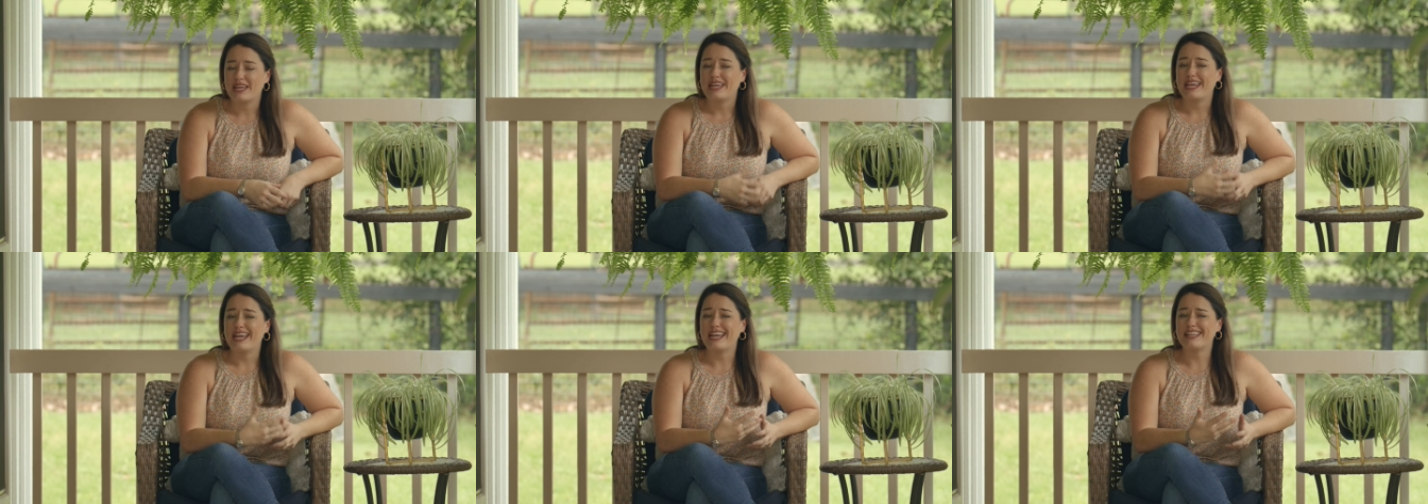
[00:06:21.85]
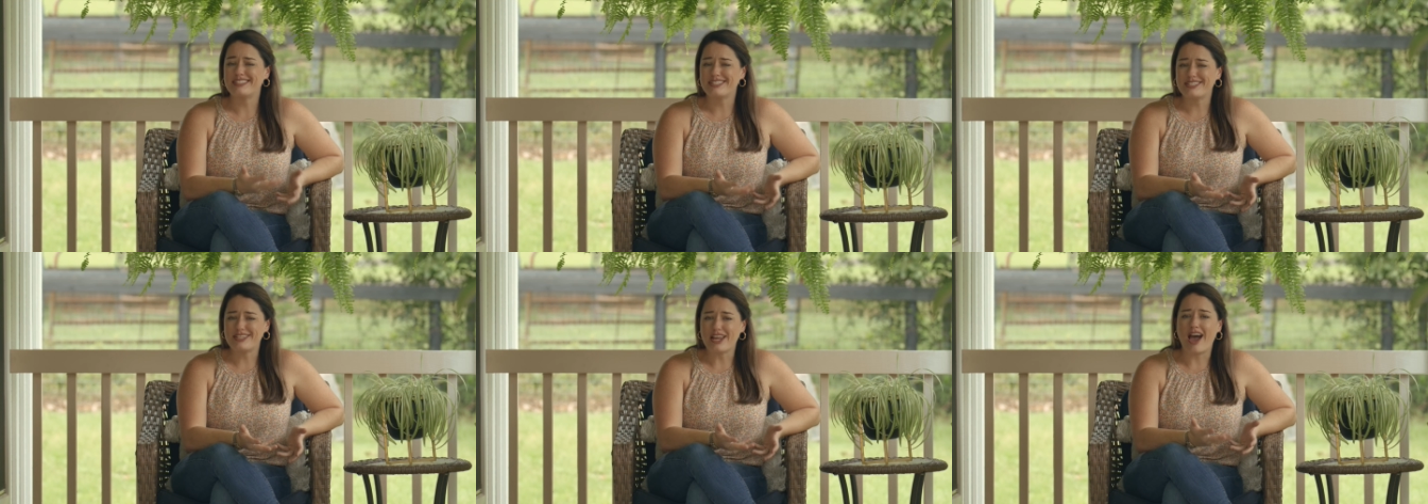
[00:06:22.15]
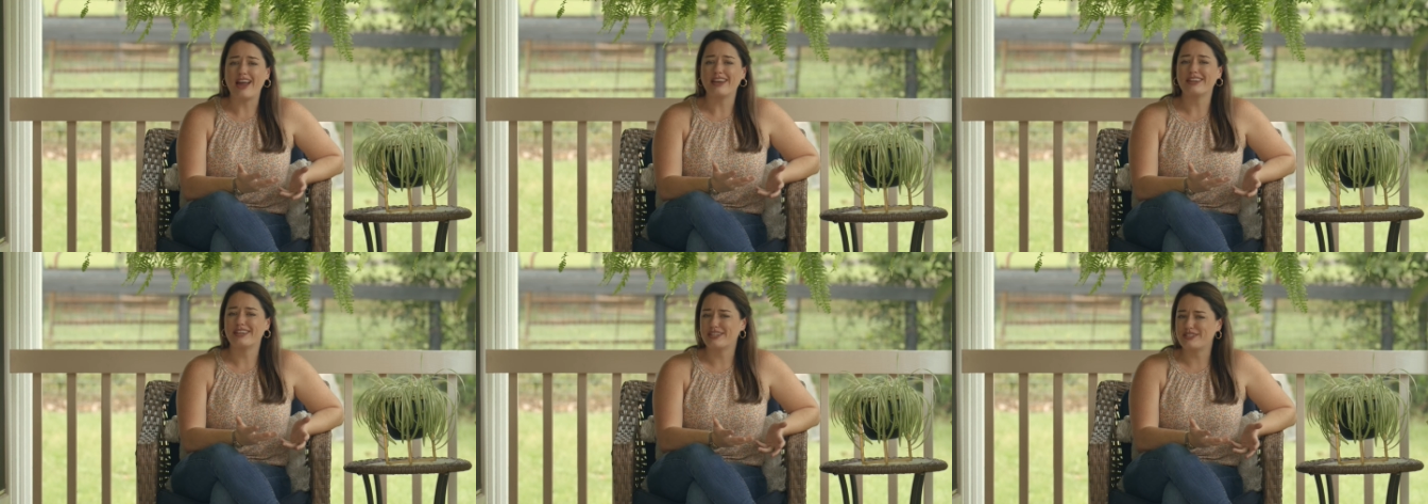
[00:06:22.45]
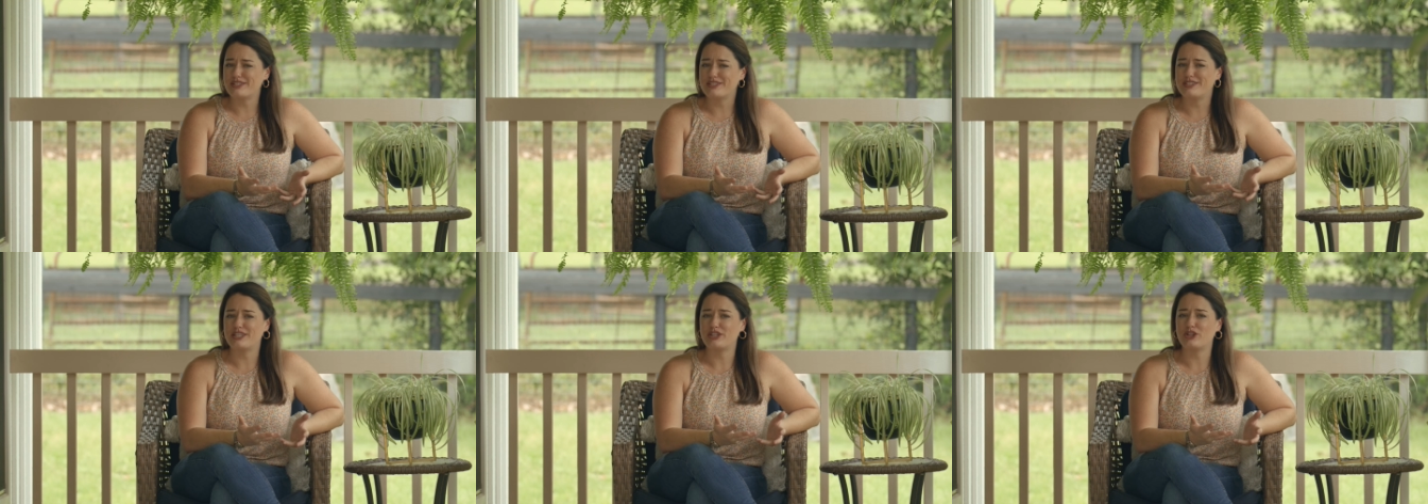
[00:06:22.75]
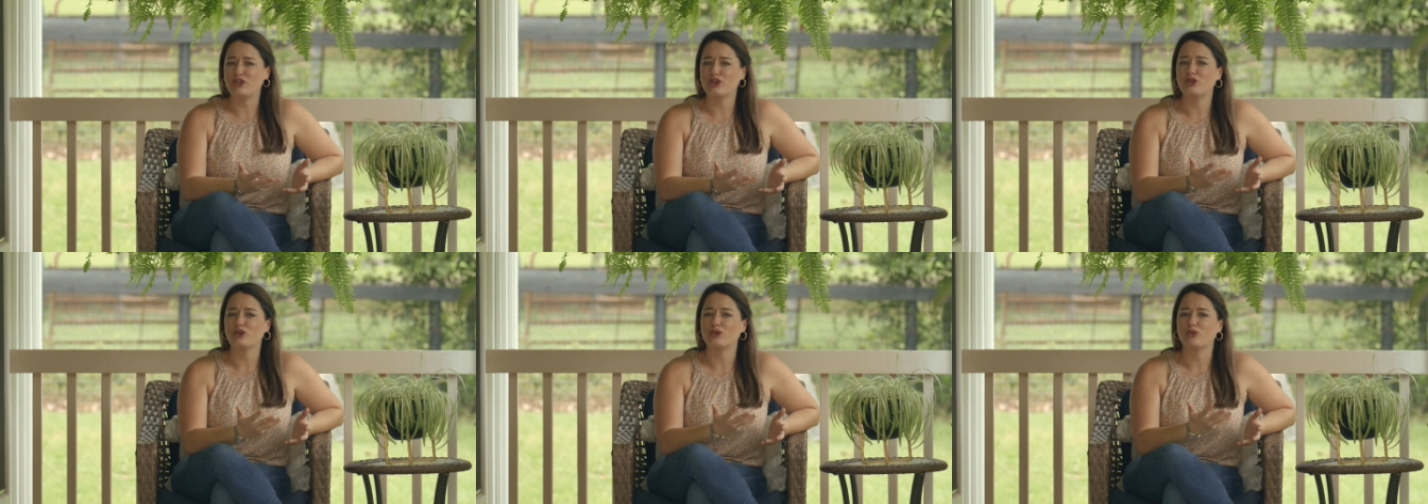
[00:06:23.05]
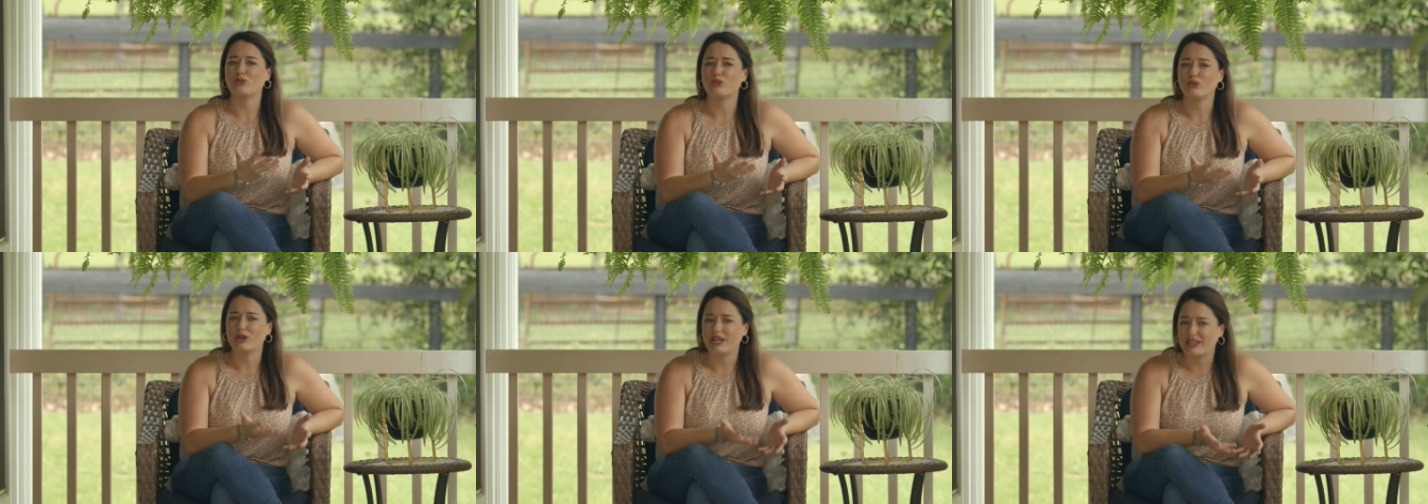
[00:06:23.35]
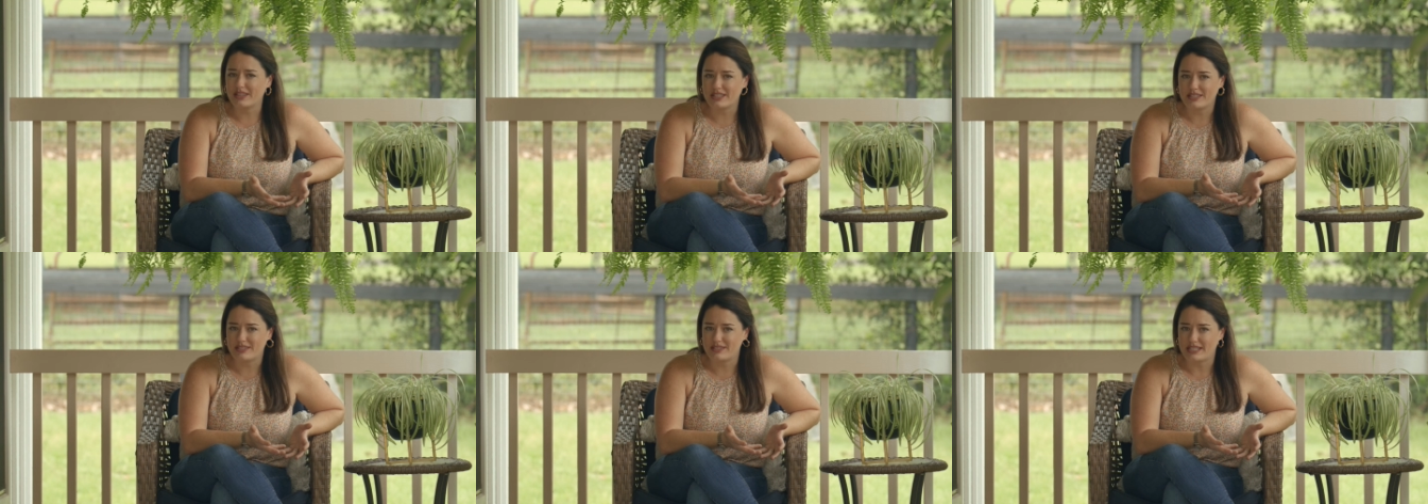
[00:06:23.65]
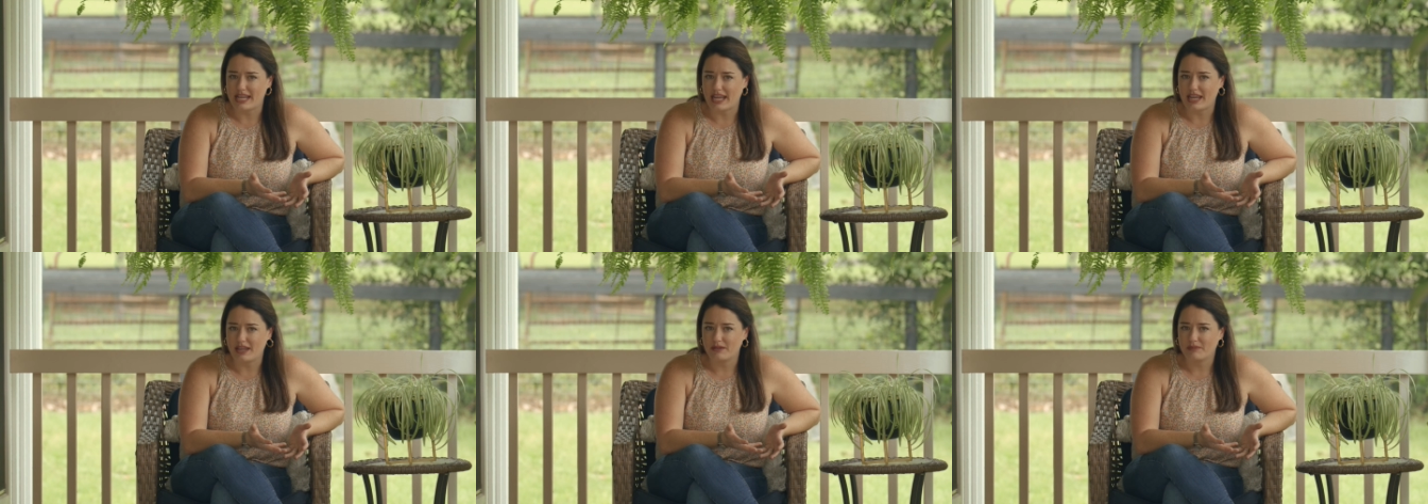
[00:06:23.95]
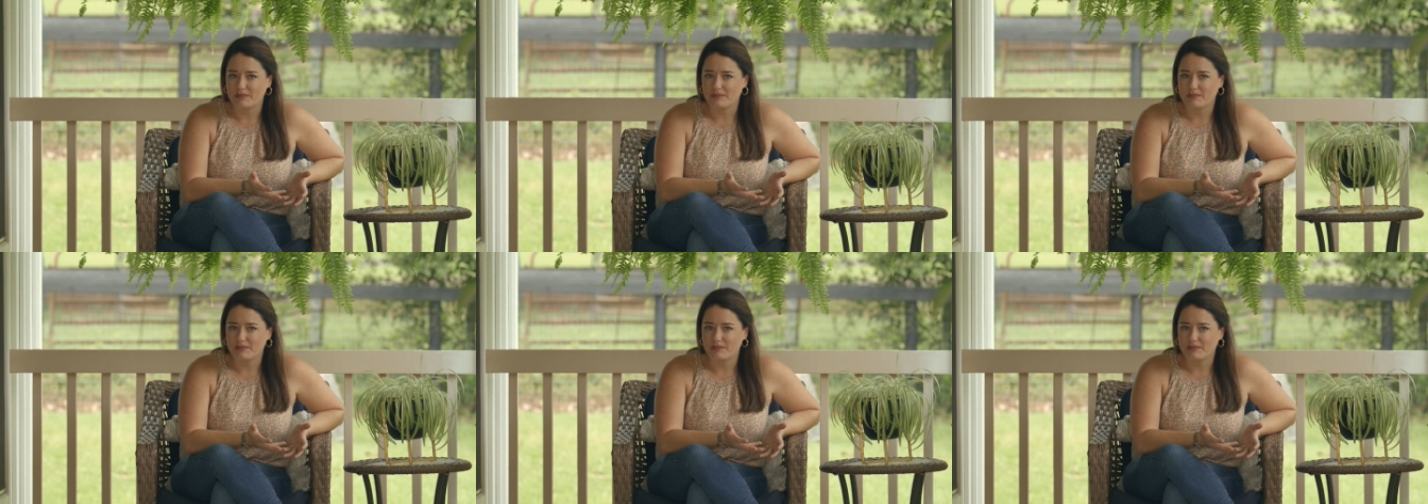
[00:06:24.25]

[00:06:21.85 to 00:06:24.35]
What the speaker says: it's not considered real estate.